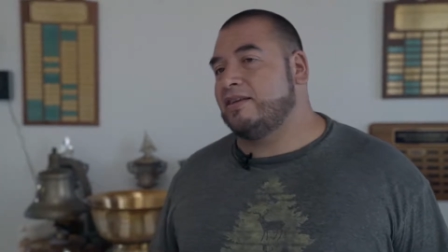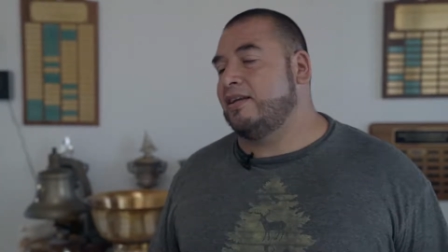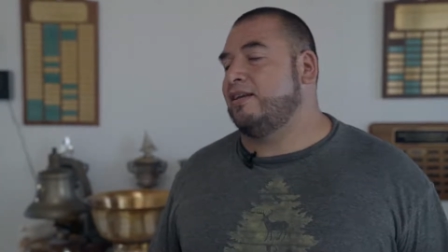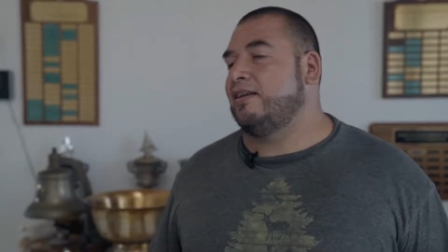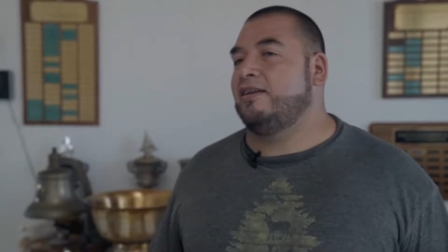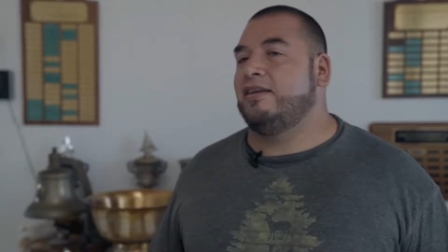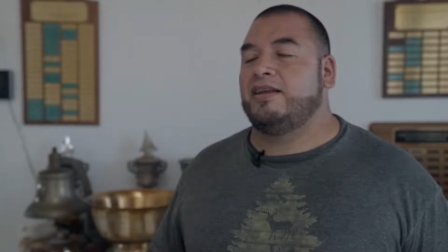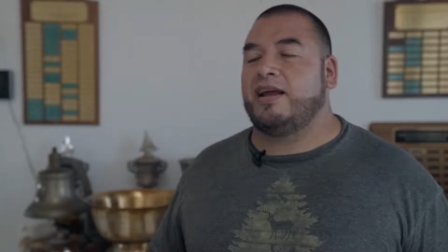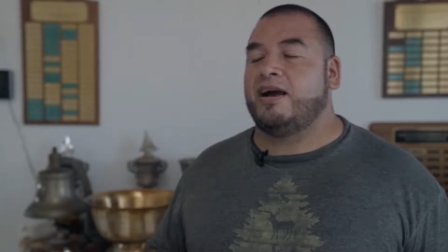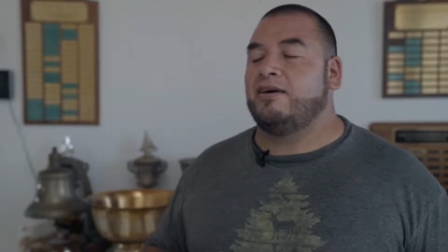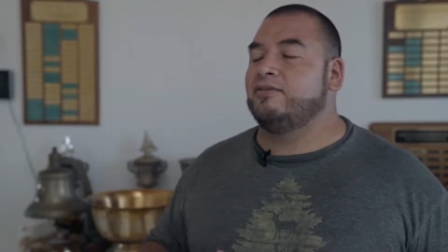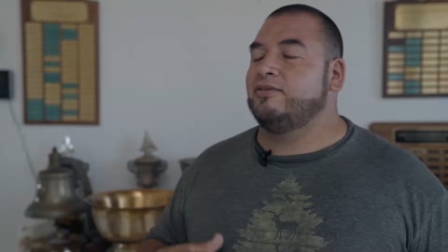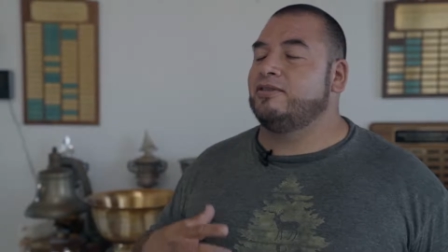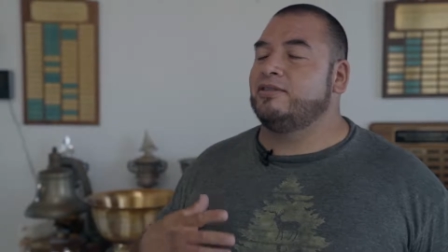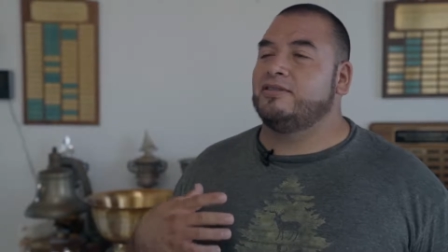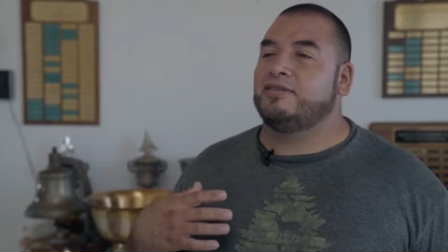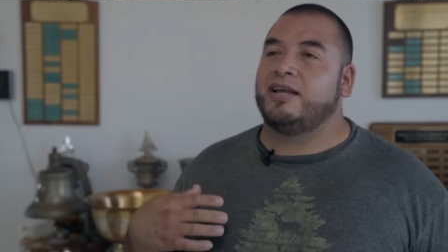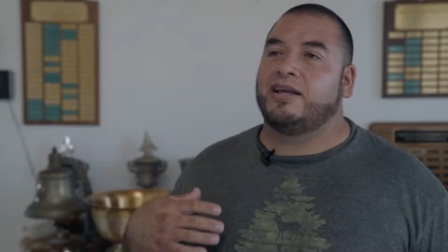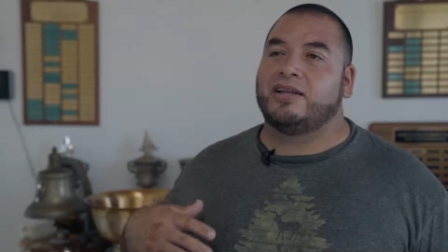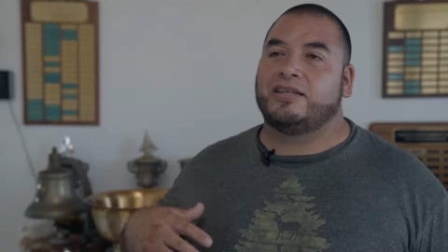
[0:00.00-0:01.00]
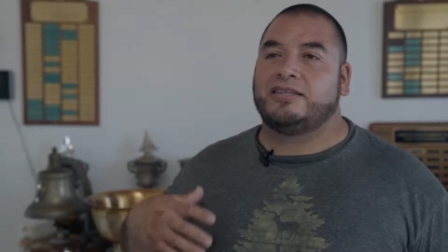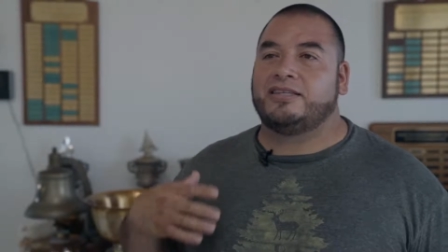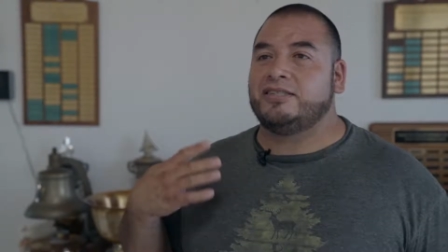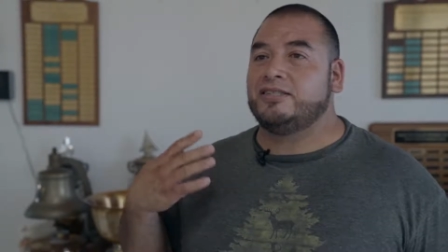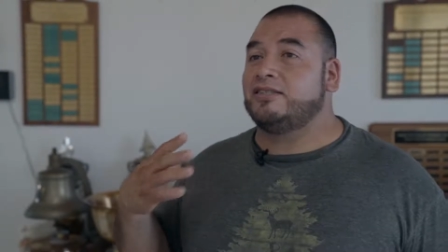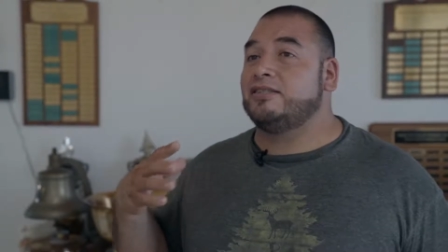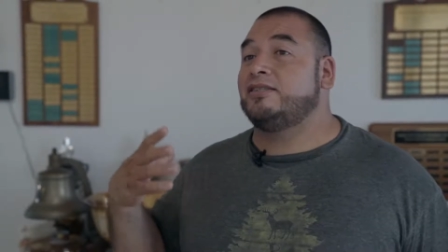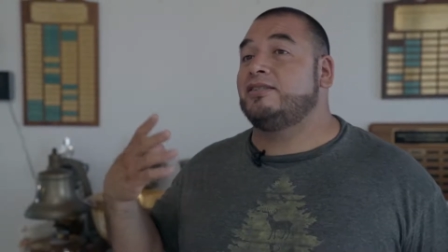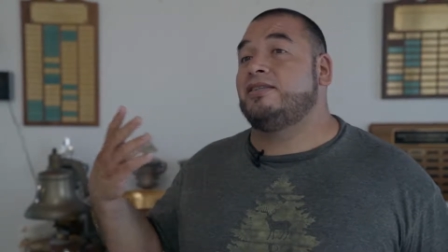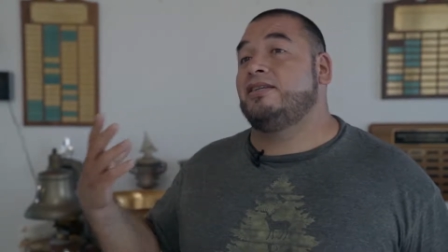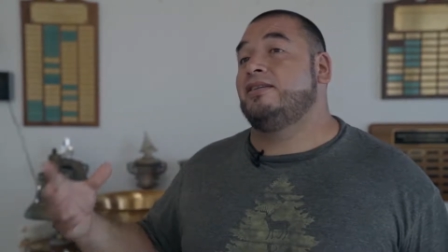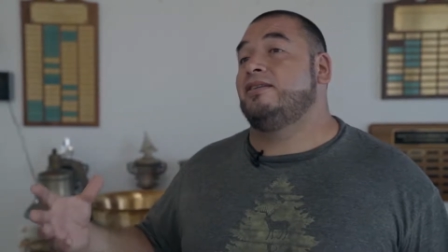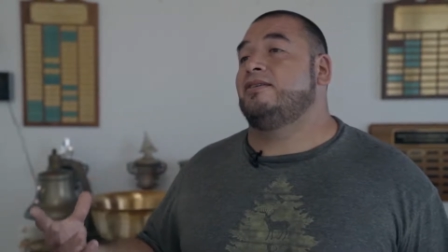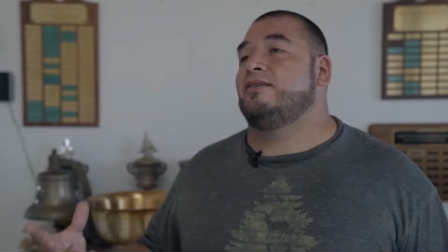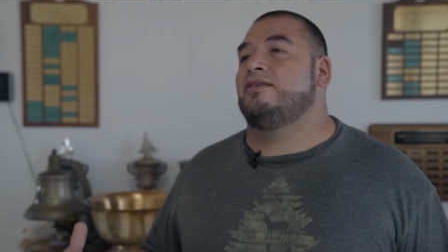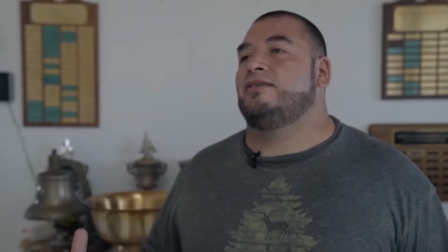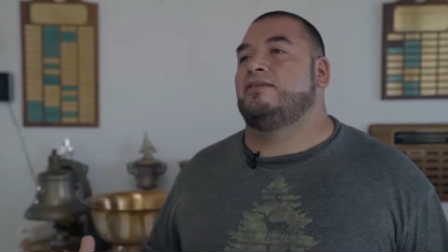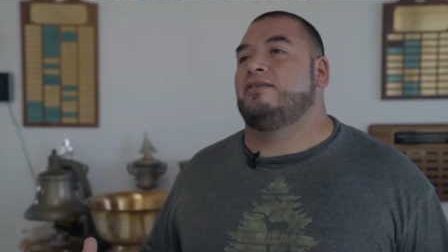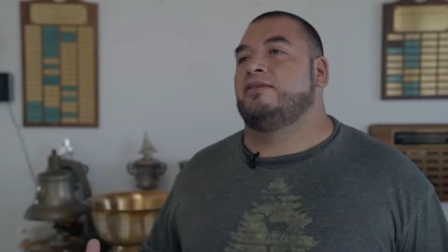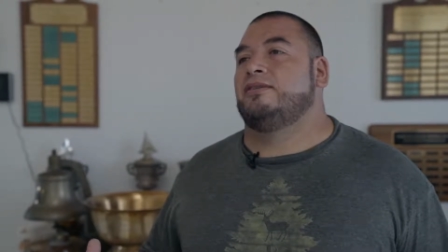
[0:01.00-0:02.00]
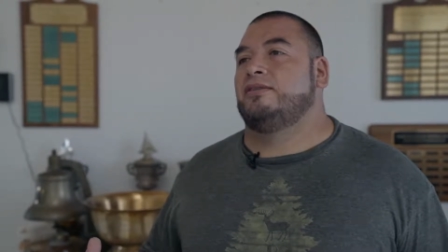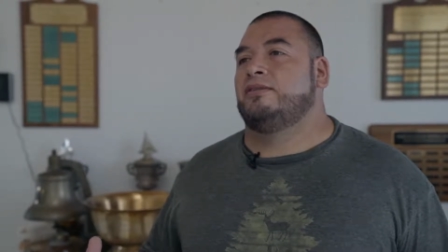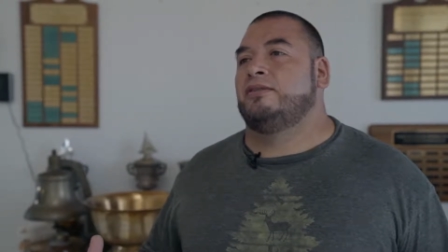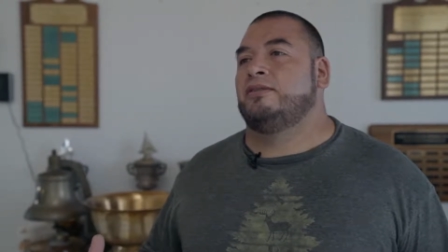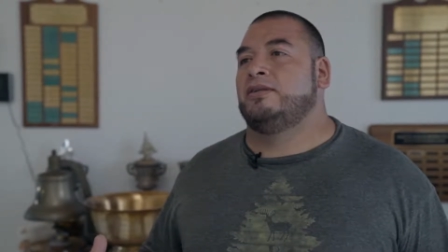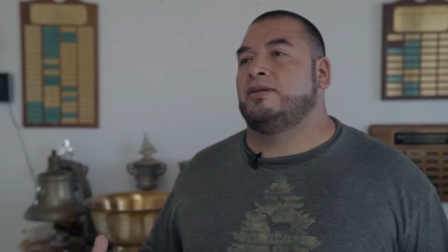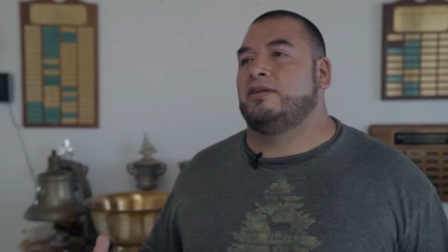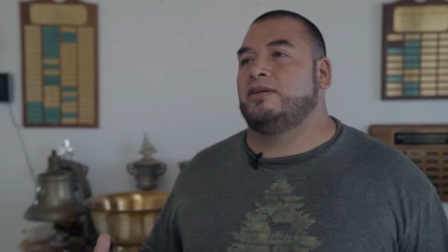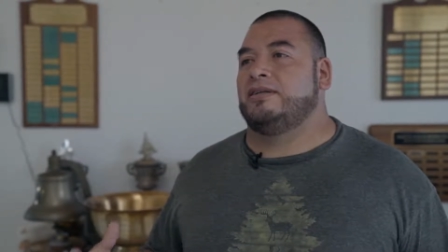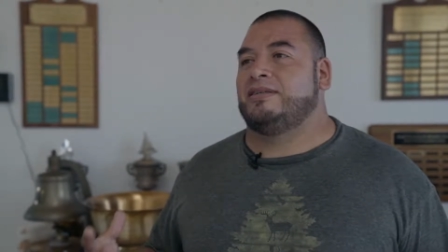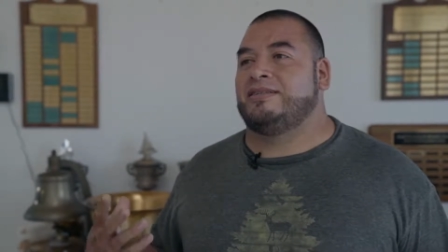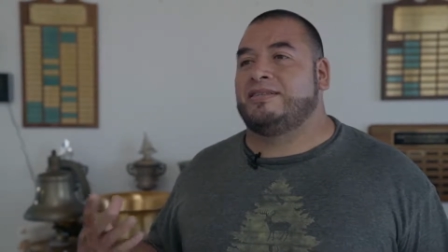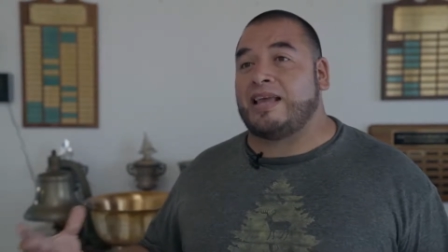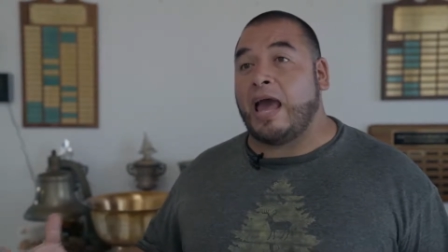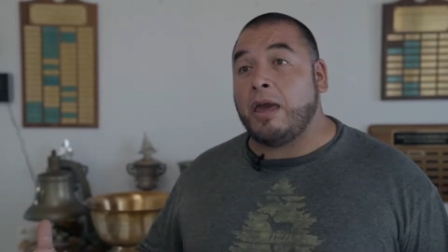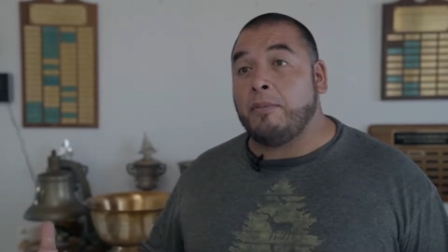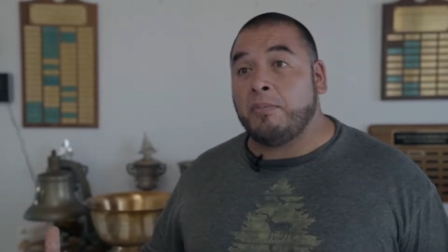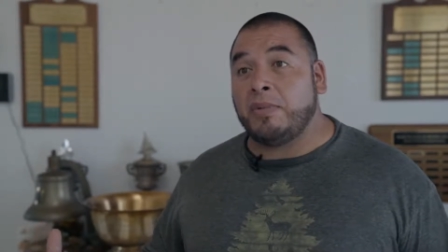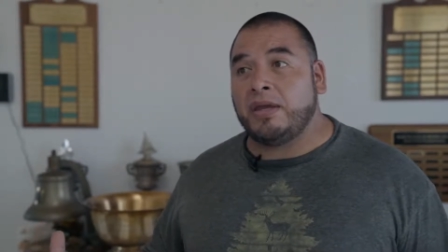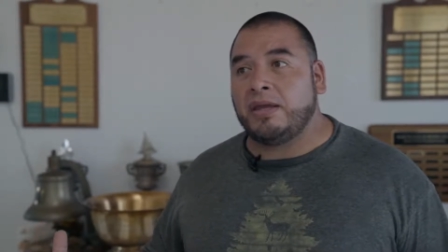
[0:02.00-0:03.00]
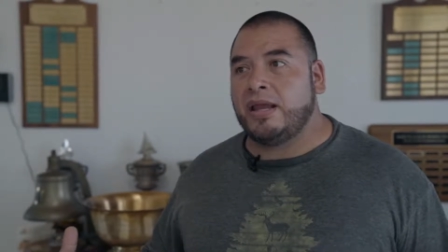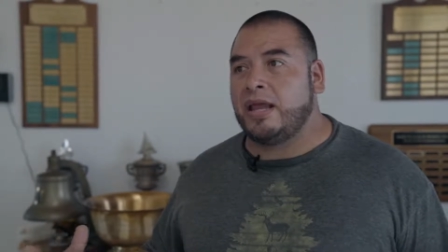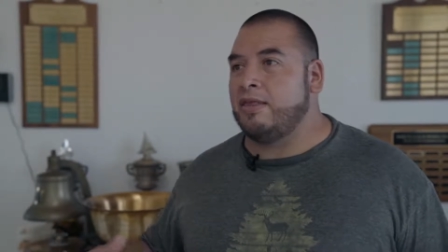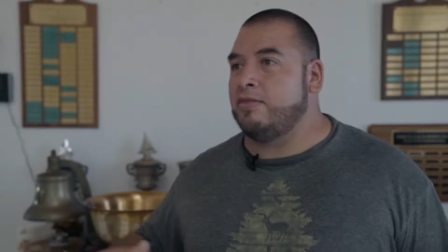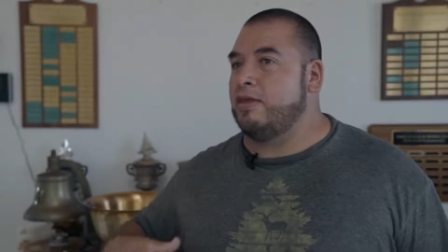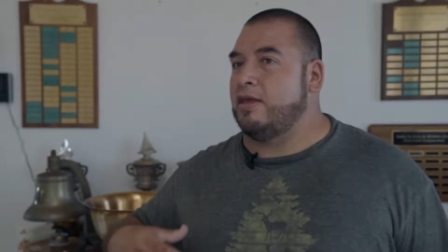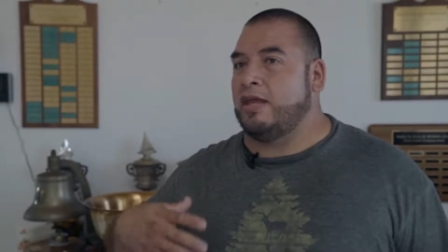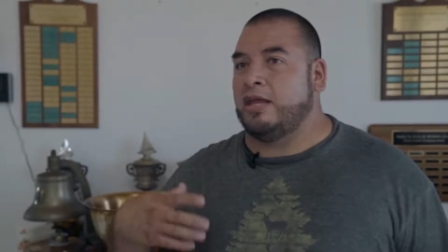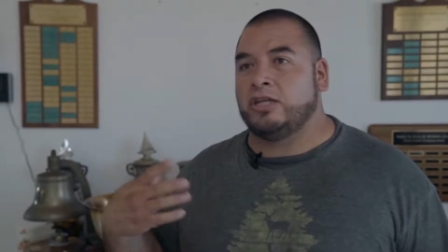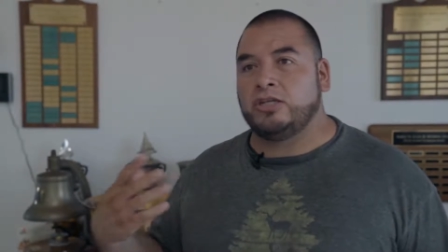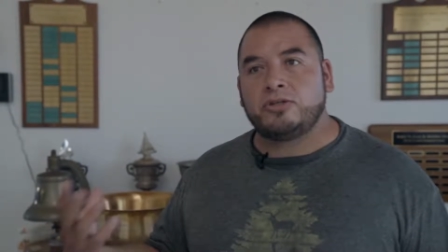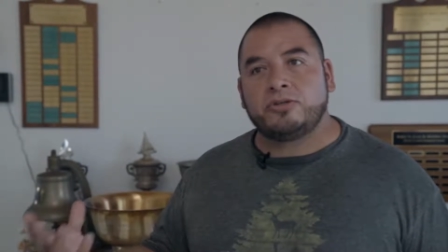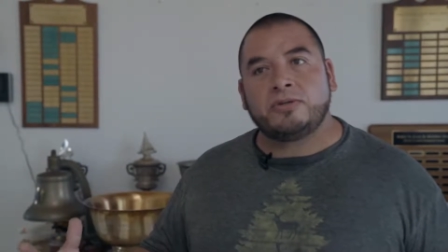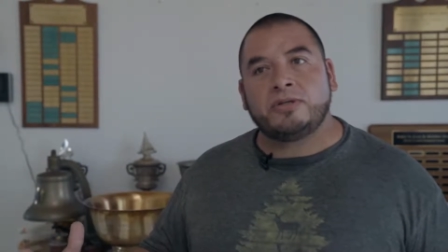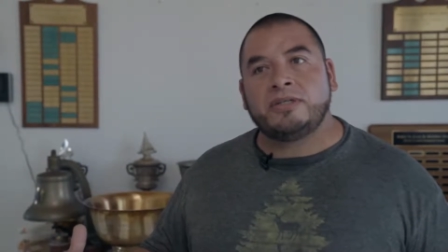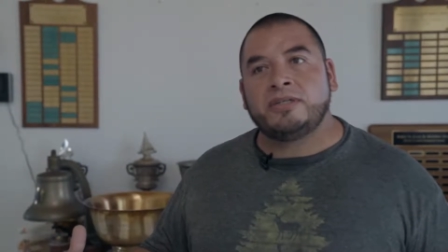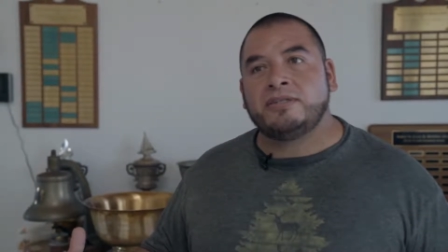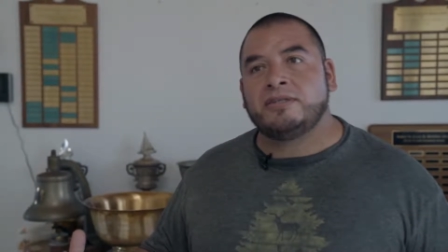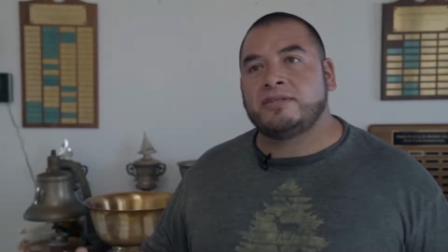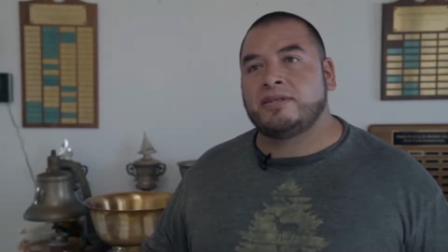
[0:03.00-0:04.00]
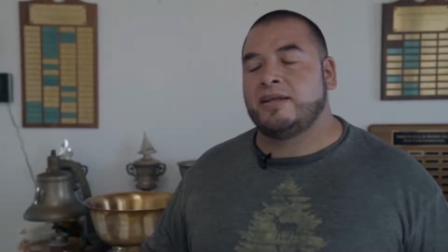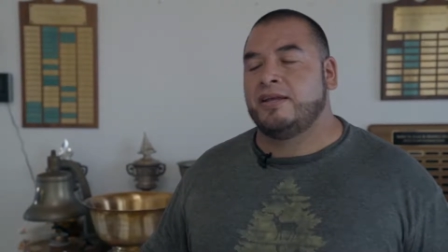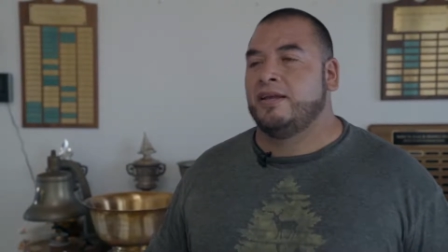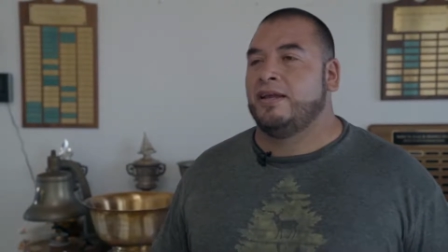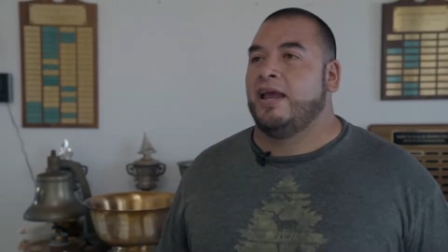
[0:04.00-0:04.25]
And I was just like, just to see the excitement and the interest